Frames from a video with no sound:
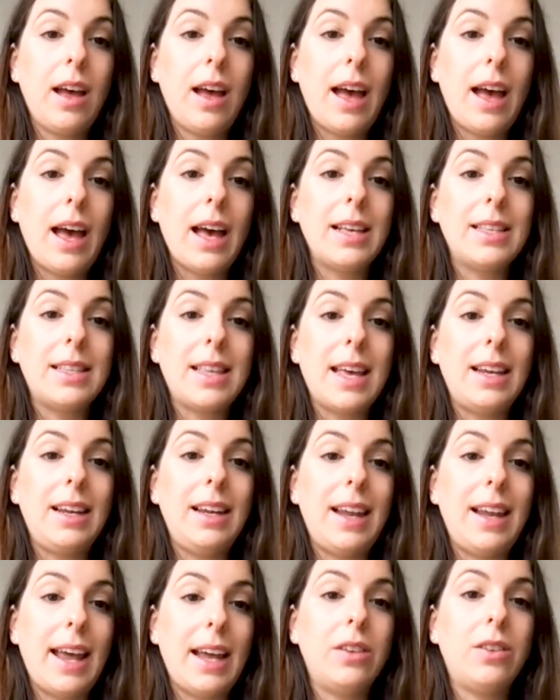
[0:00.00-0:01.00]
has
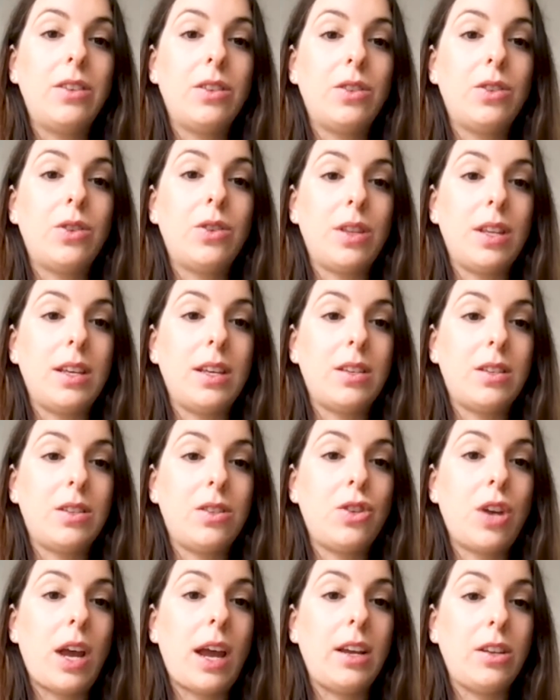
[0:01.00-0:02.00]
then led to this
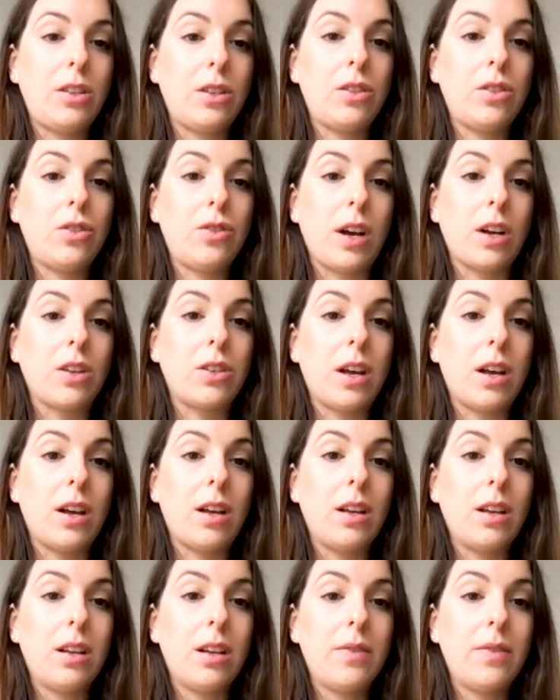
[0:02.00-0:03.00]
change in
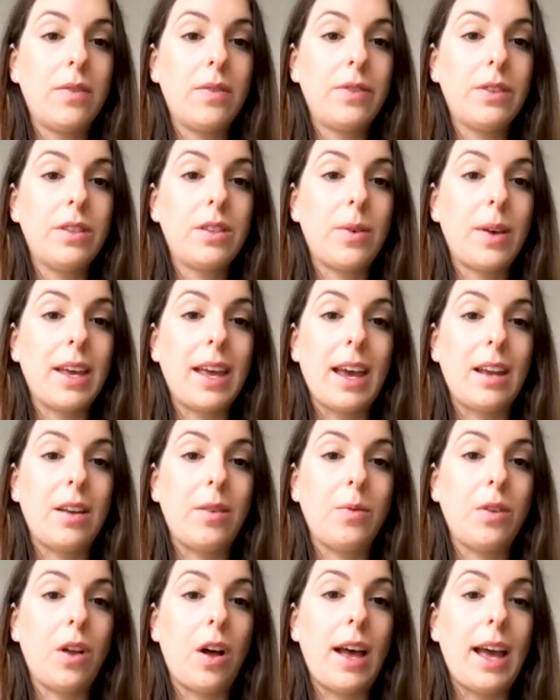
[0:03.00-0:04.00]
structure. So again,
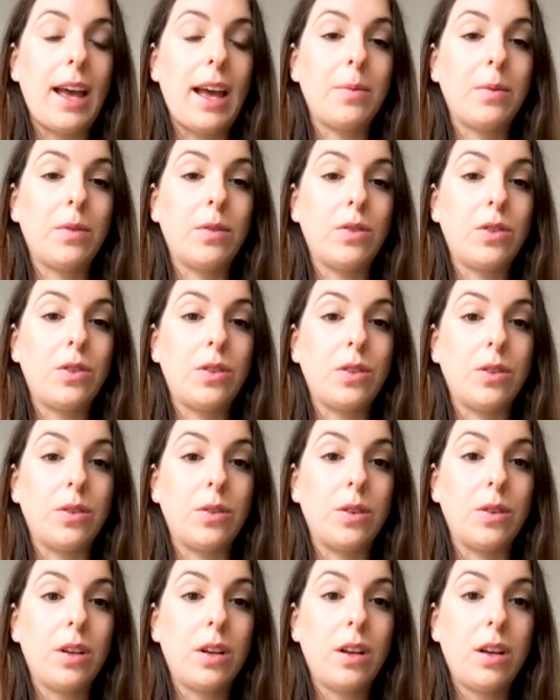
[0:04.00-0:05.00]
we're not able
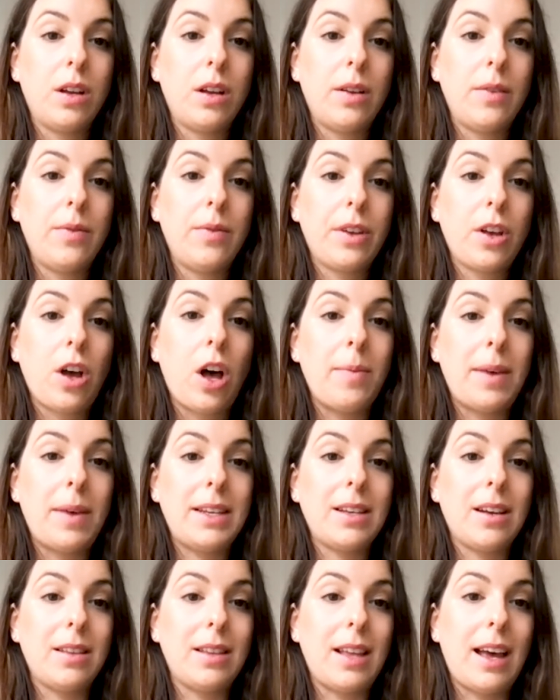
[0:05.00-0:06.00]
to
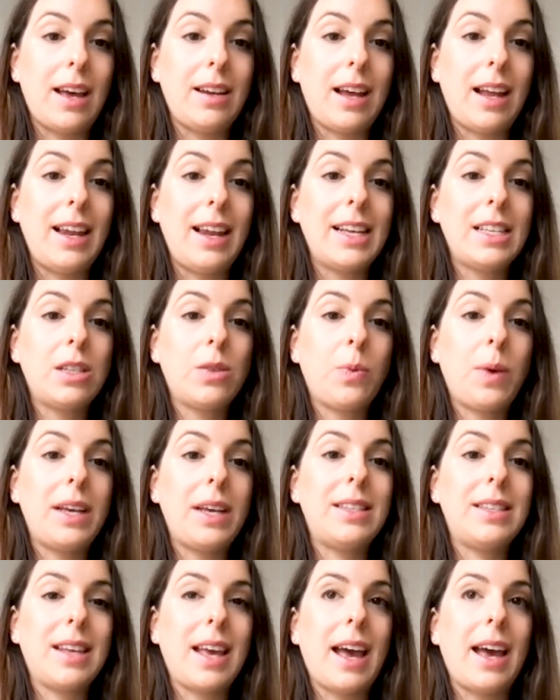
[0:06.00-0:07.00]
comment on that unless we
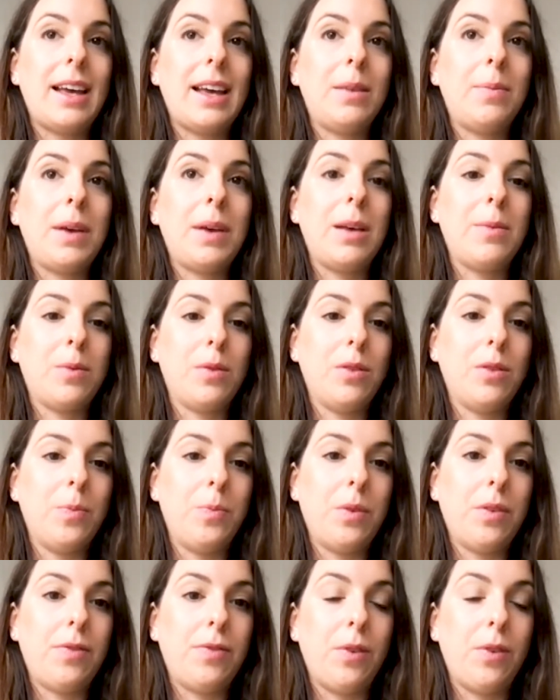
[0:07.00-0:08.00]
scanned people
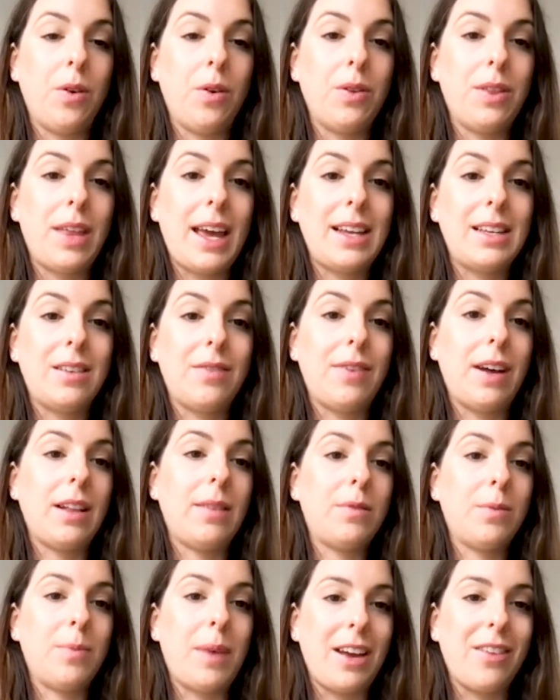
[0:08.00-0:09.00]
before they
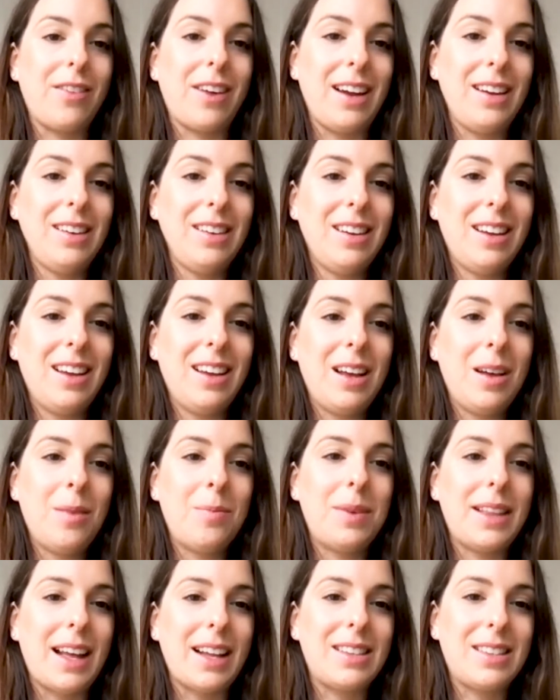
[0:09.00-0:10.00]
developed migraine.
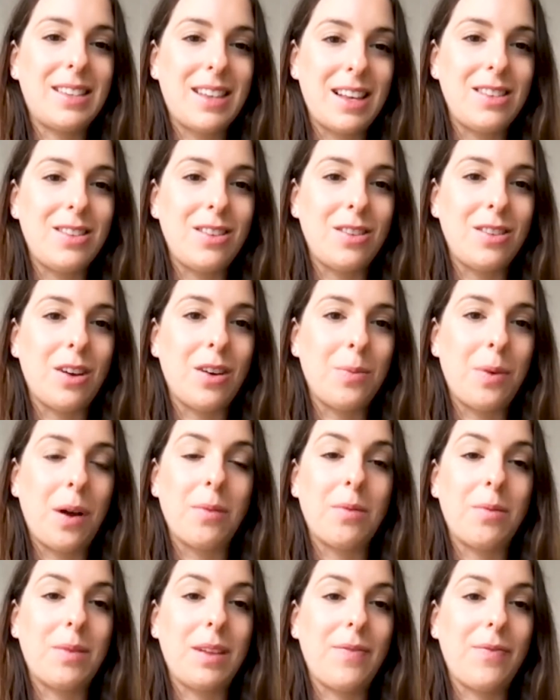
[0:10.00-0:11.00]
But that's, as you know,
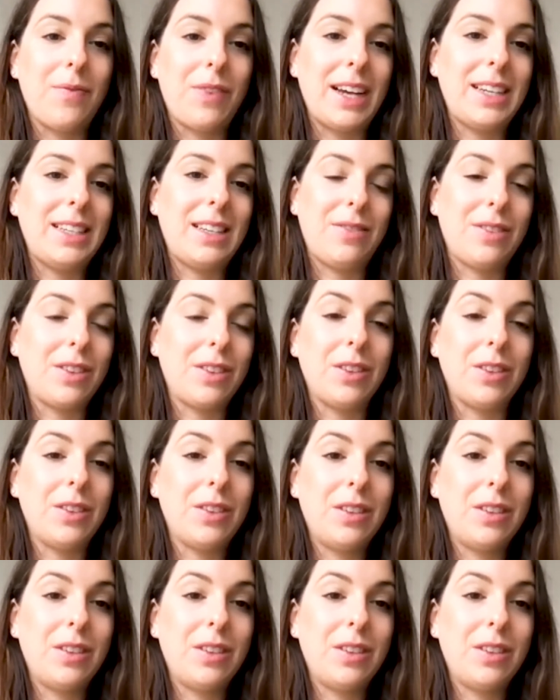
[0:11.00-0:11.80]
probably very difficult.